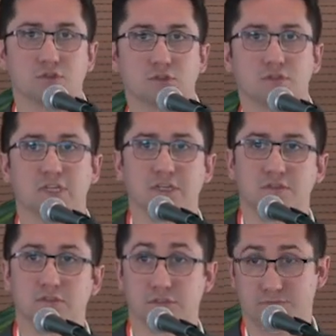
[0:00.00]

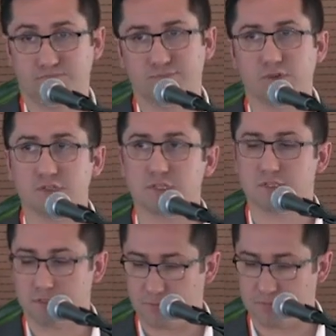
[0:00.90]
conduct this
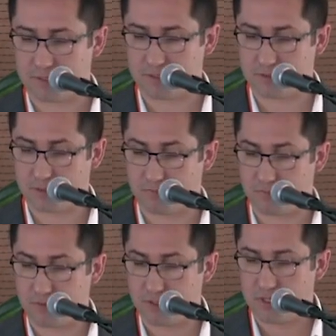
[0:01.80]
process
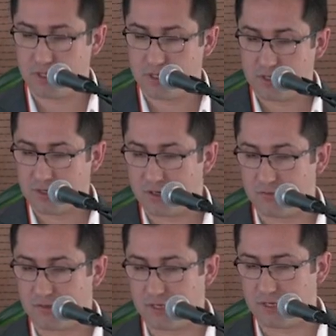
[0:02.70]
depending
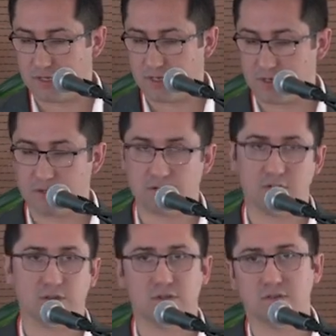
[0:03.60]
on the
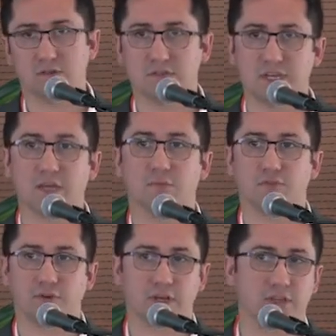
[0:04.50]
type
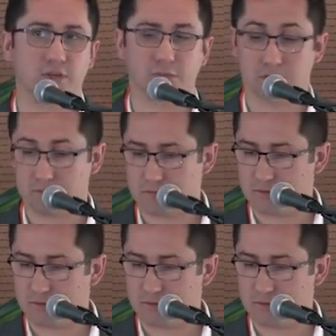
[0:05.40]
of academic.